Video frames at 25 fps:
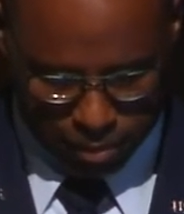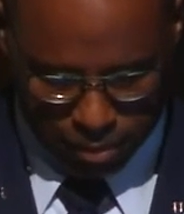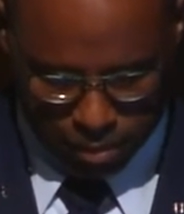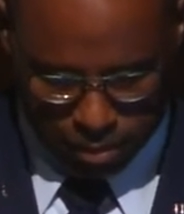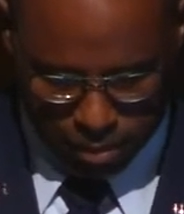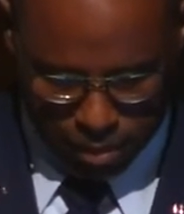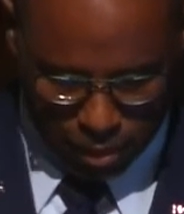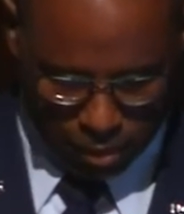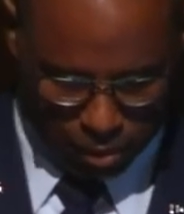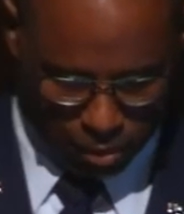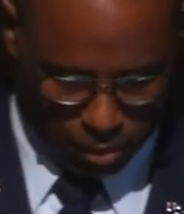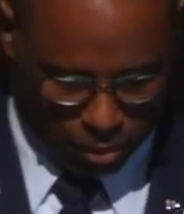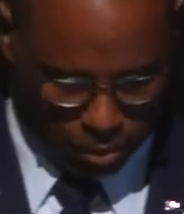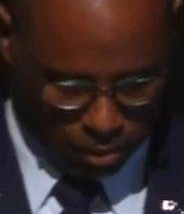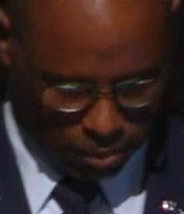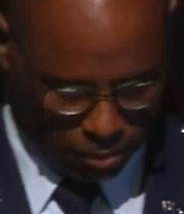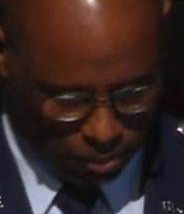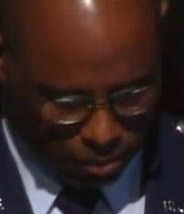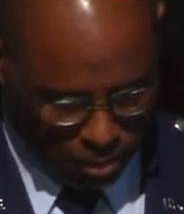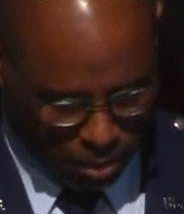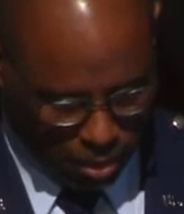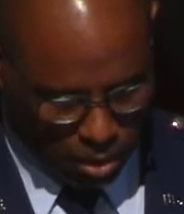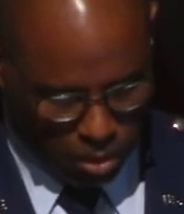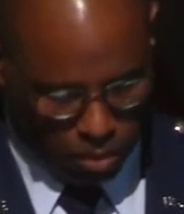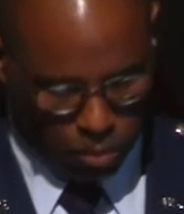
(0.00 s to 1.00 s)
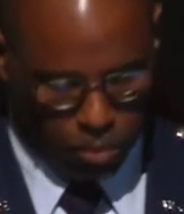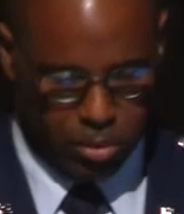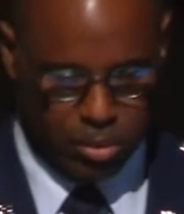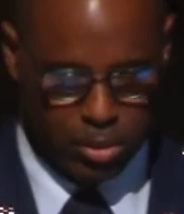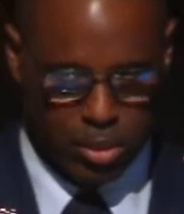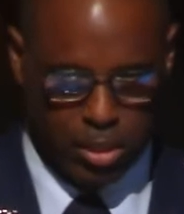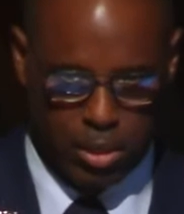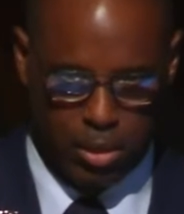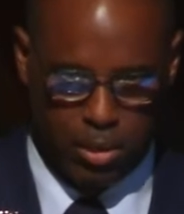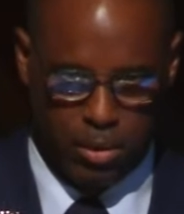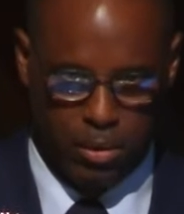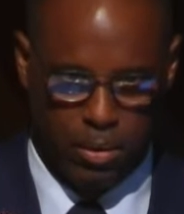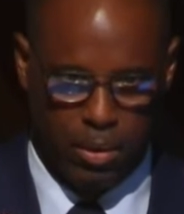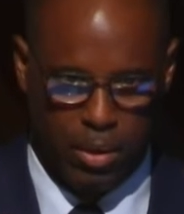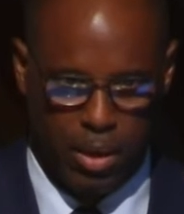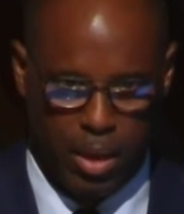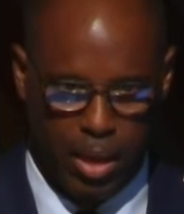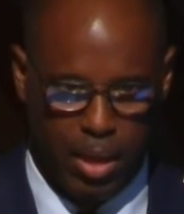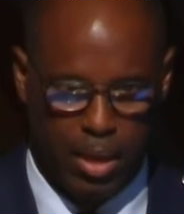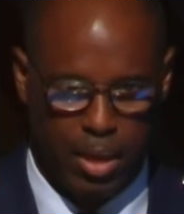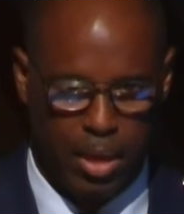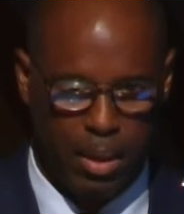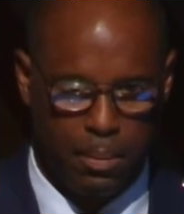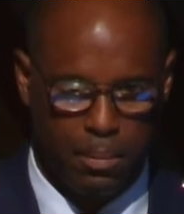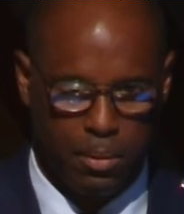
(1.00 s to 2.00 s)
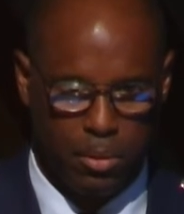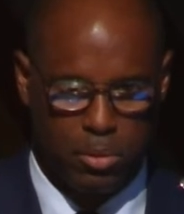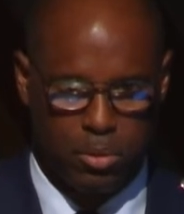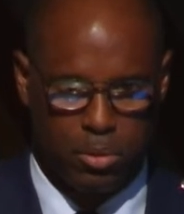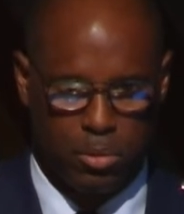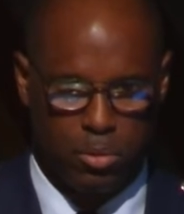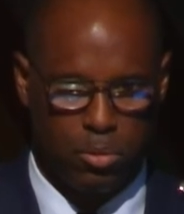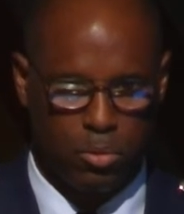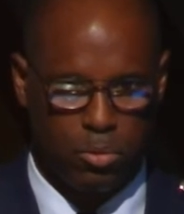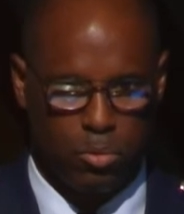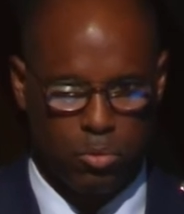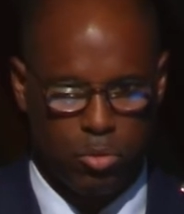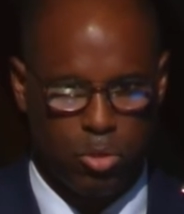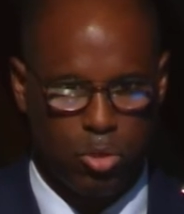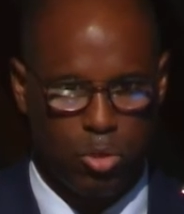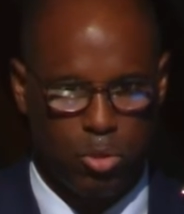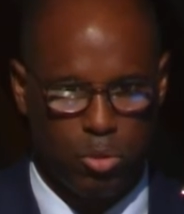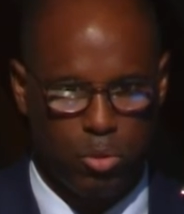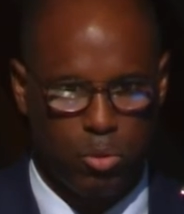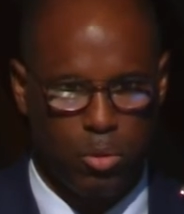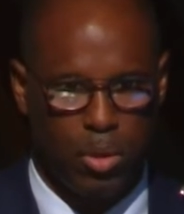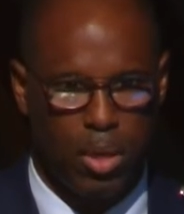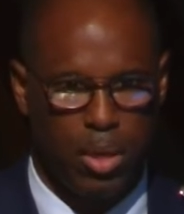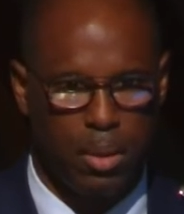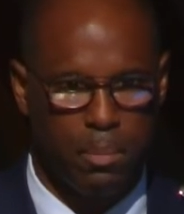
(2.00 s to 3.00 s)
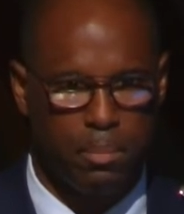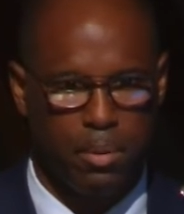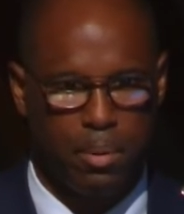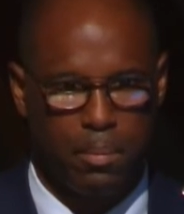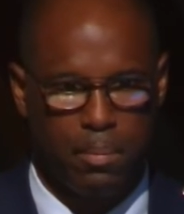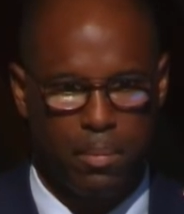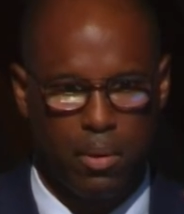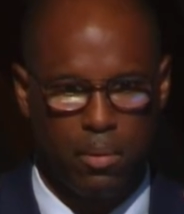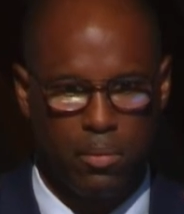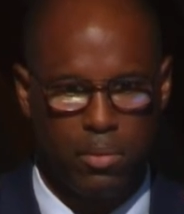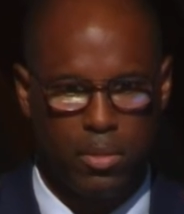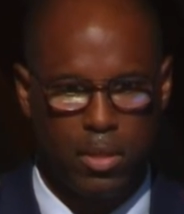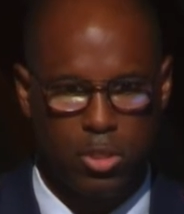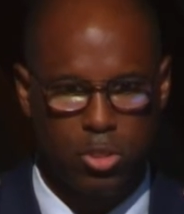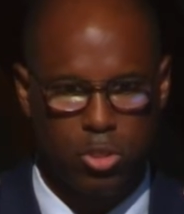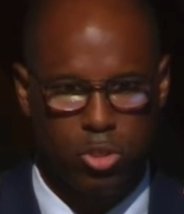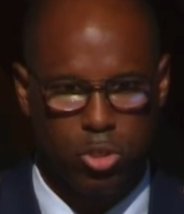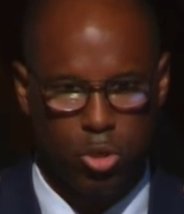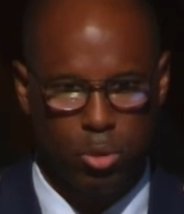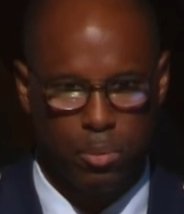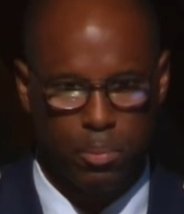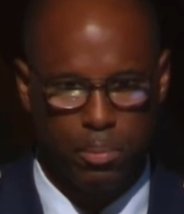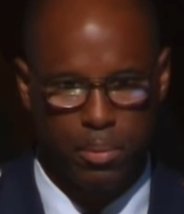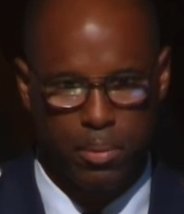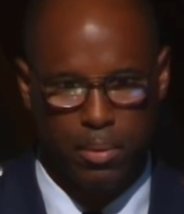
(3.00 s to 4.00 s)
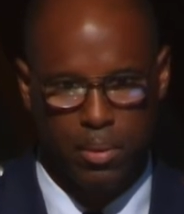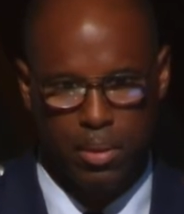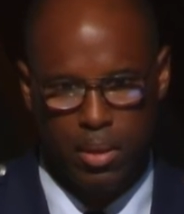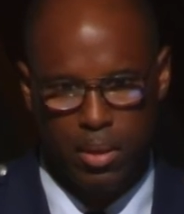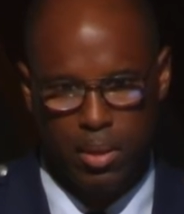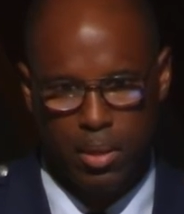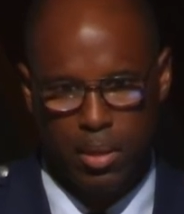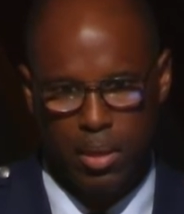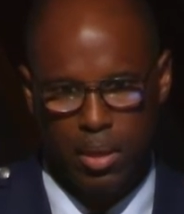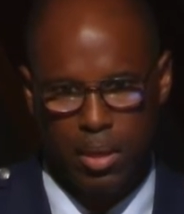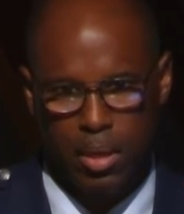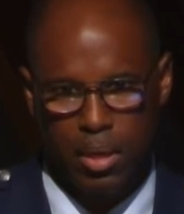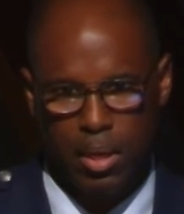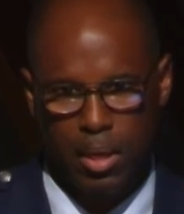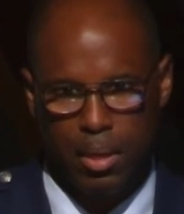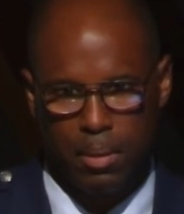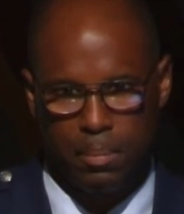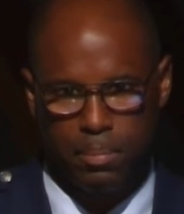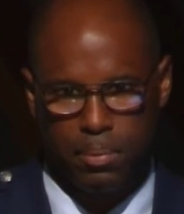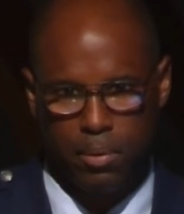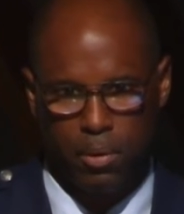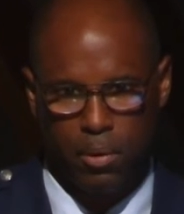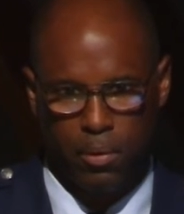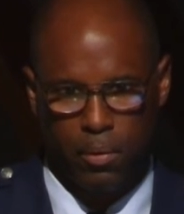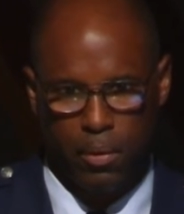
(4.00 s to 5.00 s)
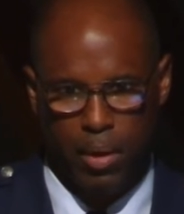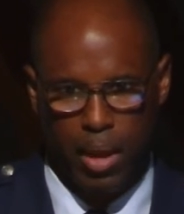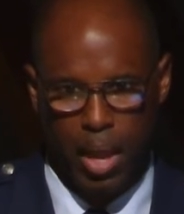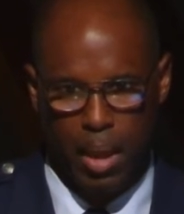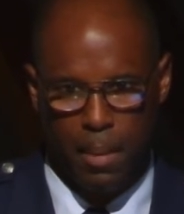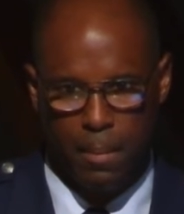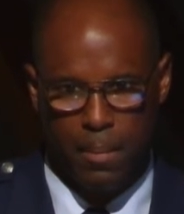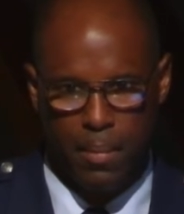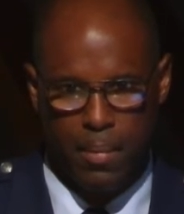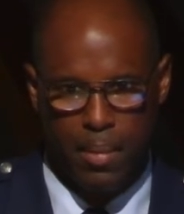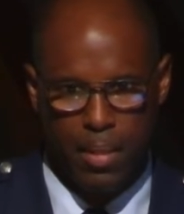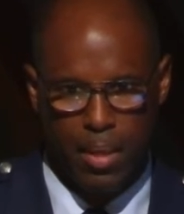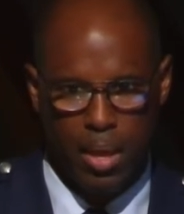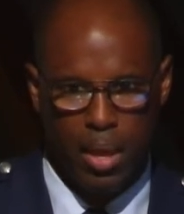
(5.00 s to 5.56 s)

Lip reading: Dolger was here and able to promote the CHIRP program.